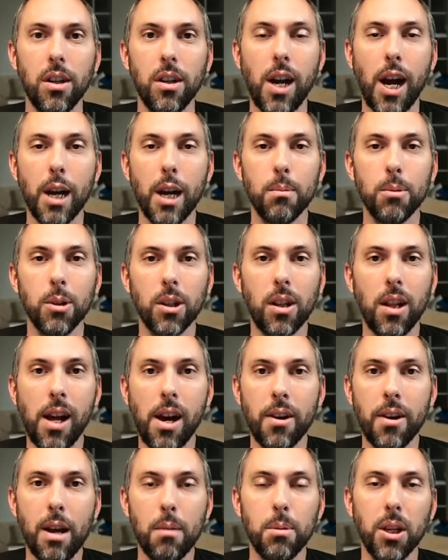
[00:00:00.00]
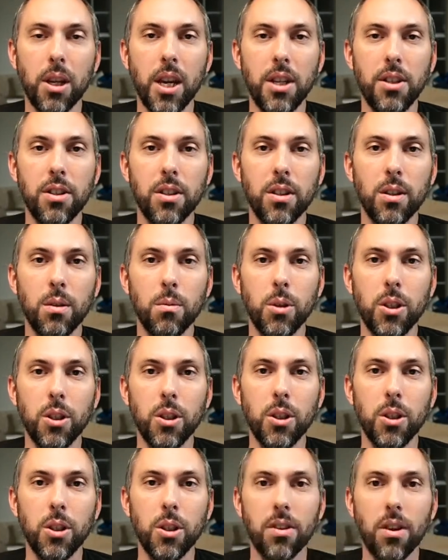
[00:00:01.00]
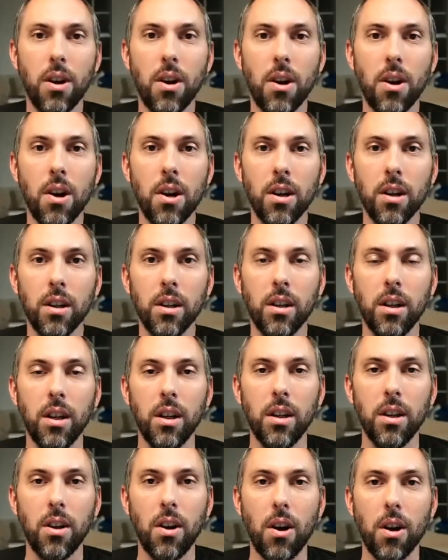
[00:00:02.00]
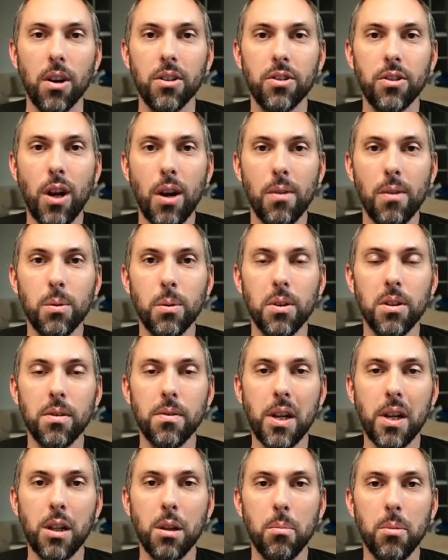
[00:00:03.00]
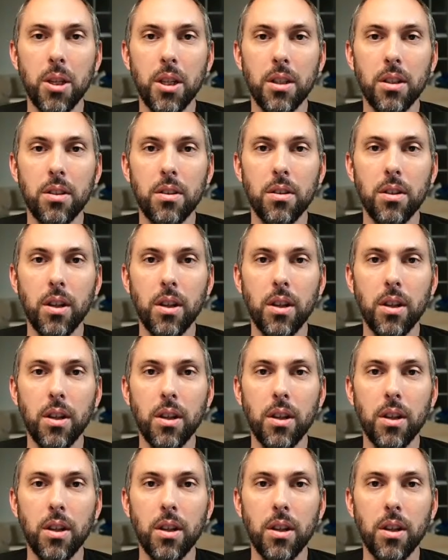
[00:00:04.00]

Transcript: hybrid cloud application, which is our software development,